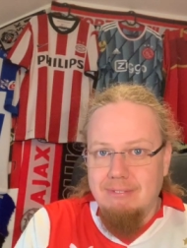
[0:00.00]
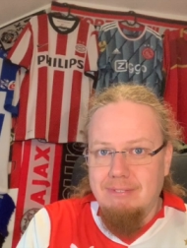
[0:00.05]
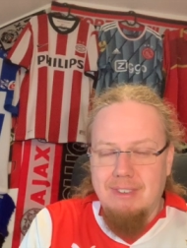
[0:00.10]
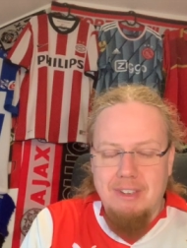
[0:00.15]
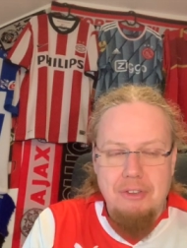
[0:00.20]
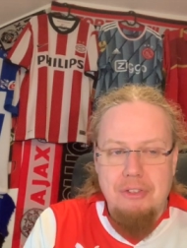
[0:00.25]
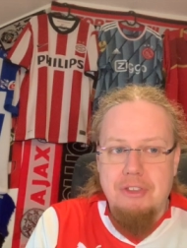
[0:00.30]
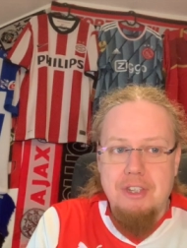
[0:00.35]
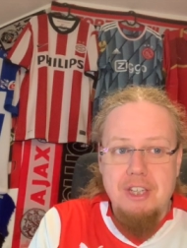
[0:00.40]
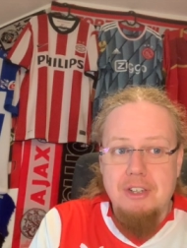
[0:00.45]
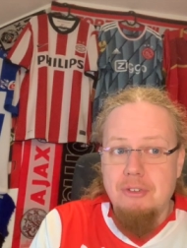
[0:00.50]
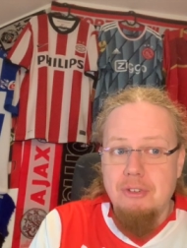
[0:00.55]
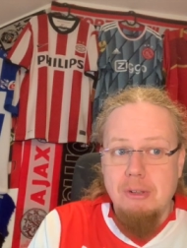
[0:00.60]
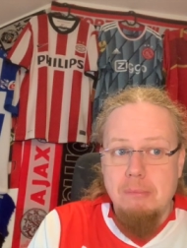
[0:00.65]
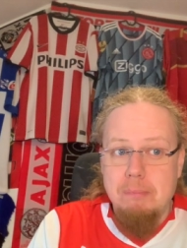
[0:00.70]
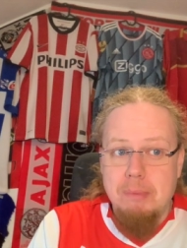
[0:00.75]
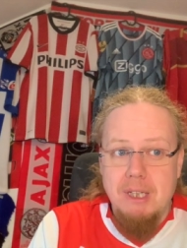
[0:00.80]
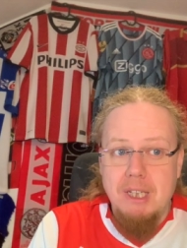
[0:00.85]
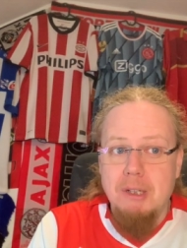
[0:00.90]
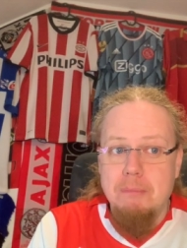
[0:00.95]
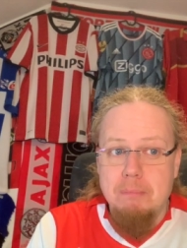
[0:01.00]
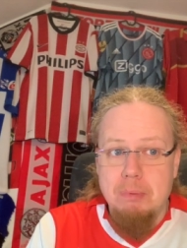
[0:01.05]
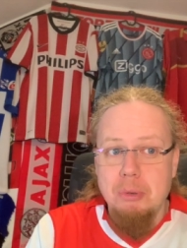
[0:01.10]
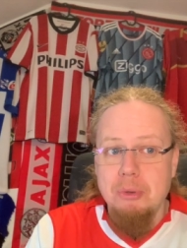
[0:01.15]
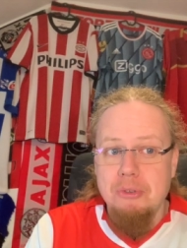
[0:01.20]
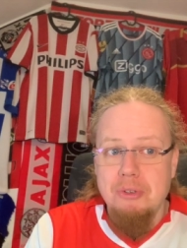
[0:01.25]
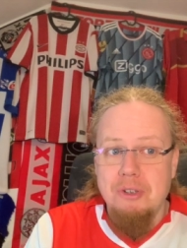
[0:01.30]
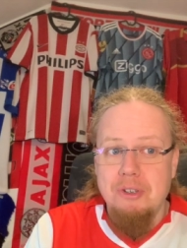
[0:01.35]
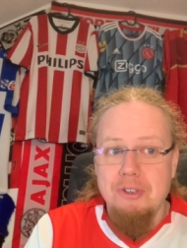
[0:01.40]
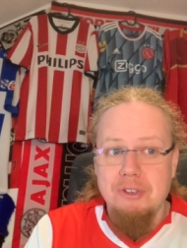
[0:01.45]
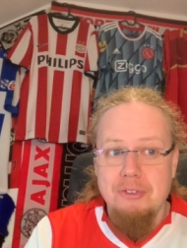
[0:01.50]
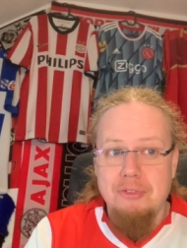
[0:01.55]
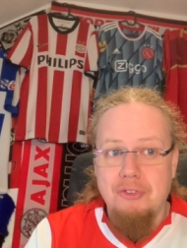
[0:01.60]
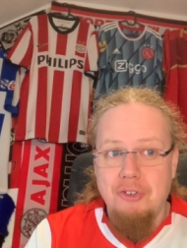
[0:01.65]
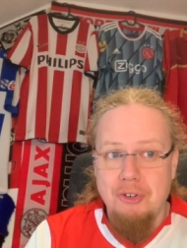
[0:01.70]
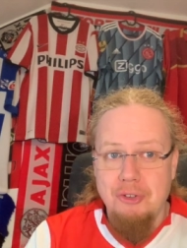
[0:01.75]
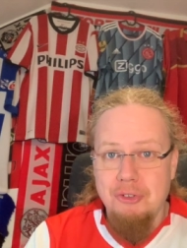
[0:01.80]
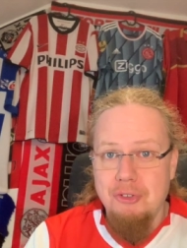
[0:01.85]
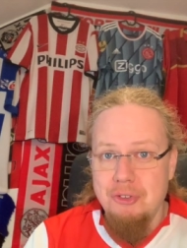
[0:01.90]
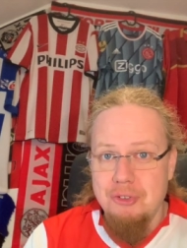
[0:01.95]
cathedral being put on the
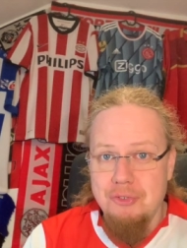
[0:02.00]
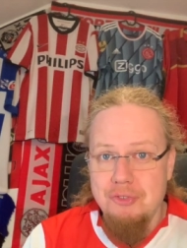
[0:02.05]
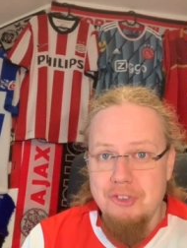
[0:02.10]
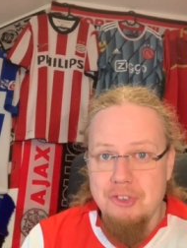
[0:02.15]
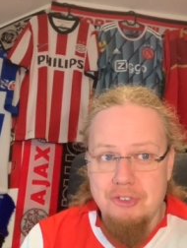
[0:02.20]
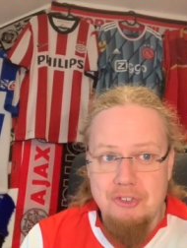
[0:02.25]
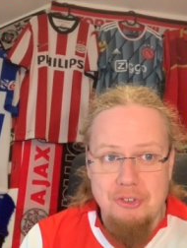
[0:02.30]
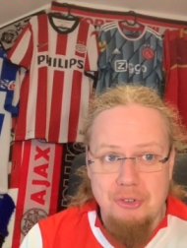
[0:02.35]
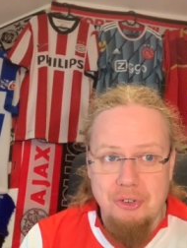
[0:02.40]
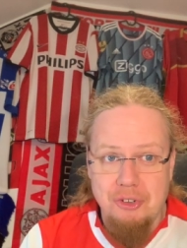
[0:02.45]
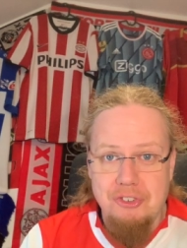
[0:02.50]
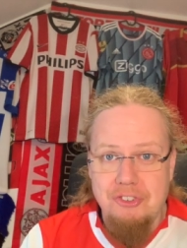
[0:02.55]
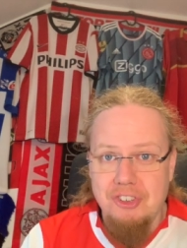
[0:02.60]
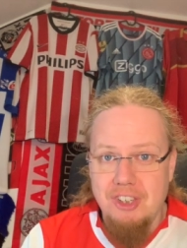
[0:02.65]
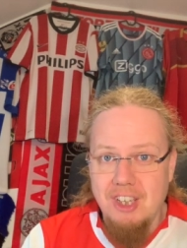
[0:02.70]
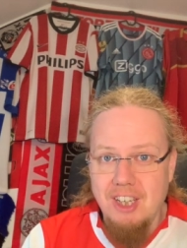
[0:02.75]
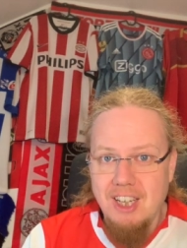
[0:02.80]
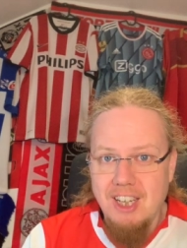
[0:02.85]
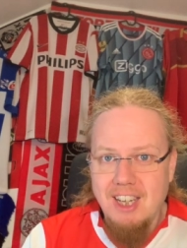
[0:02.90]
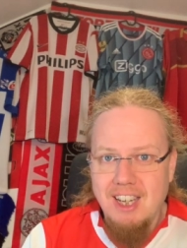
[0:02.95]
front of the jersey.